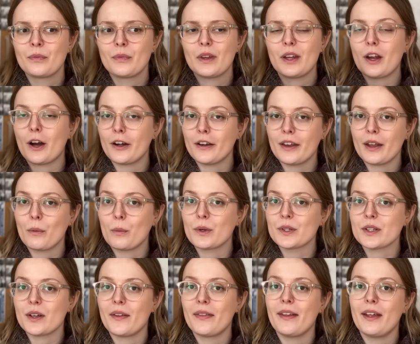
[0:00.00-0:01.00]
yarn that was
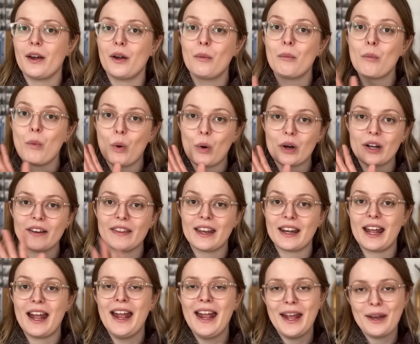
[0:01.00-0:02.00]
on there more than I
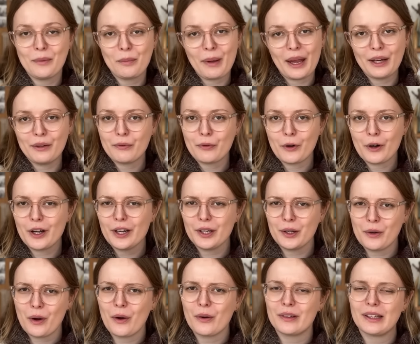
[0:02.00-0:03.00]
had paid for. You
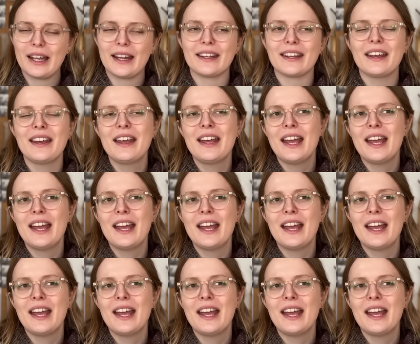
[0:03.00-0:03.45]
know, like